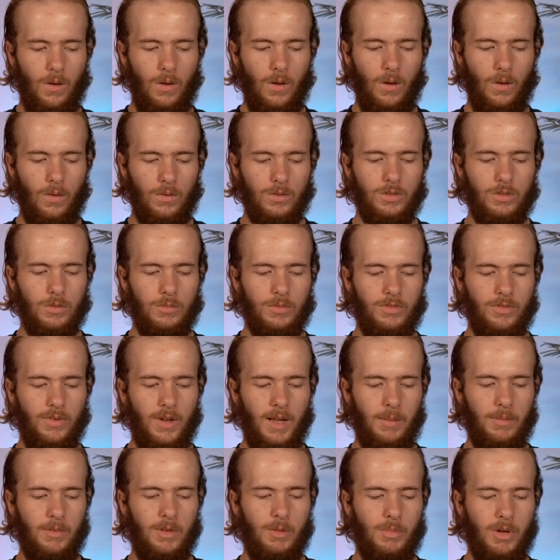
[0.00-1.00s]
all Job's
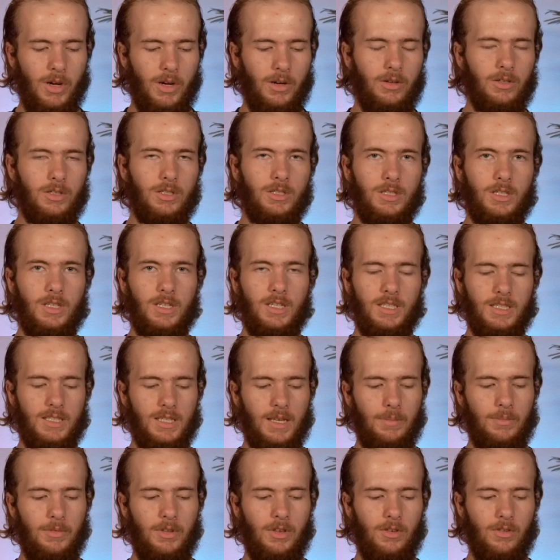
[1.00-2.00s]
family perished
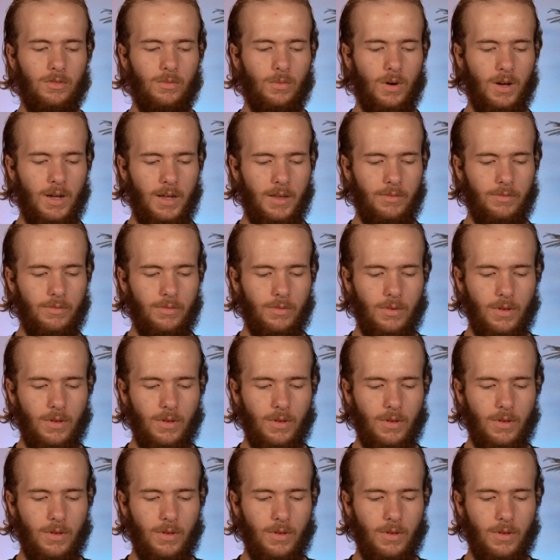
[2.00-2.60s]
except his wife.